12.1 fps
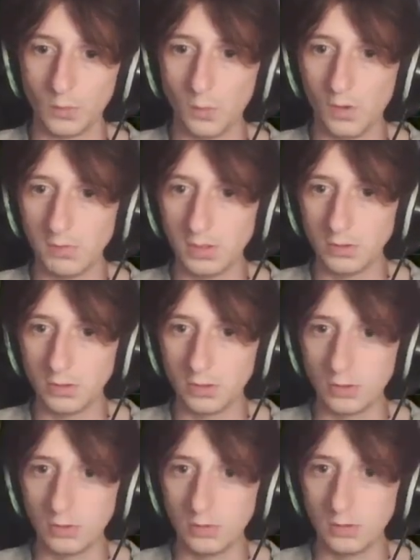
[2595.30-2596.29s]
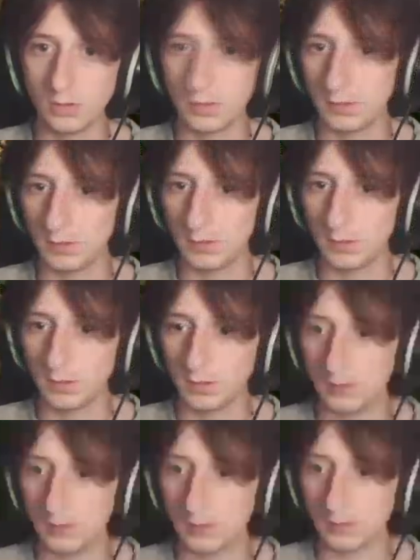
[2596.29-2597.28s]
What I'm gonna do
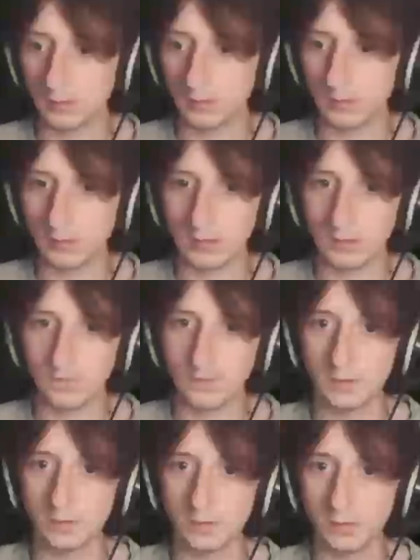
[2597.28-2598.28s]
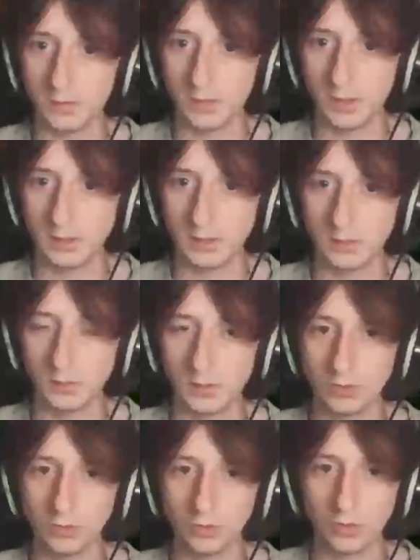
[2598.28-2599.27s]
is, because this stuff is all upgraded, we're
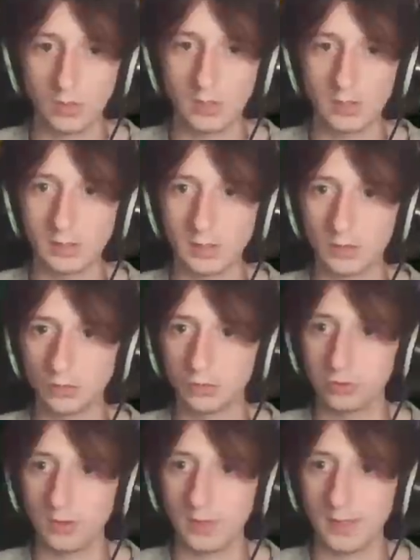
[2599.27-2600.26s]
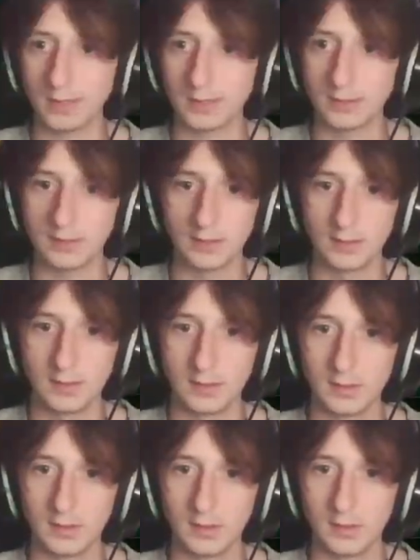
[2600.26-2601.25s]
going to try and attract
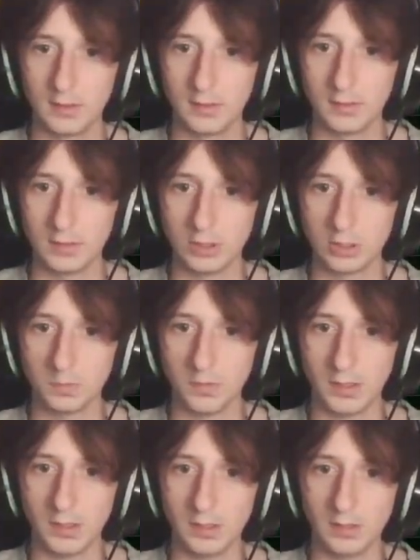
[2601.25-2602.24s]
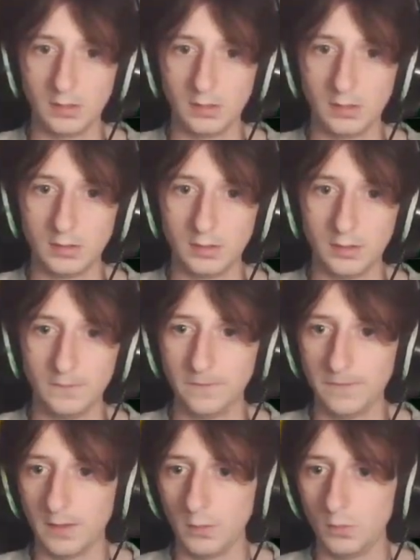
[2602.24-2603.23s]
the spiders. In
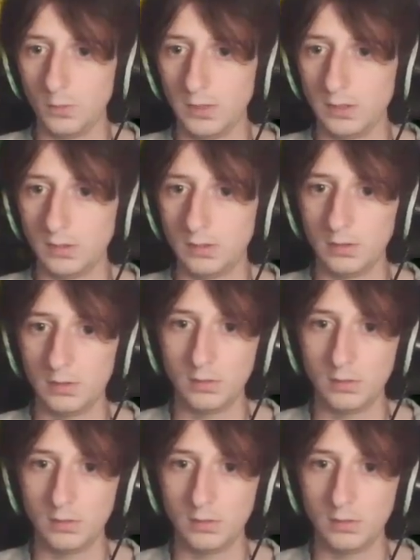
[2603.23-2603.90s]
fact, what we can do...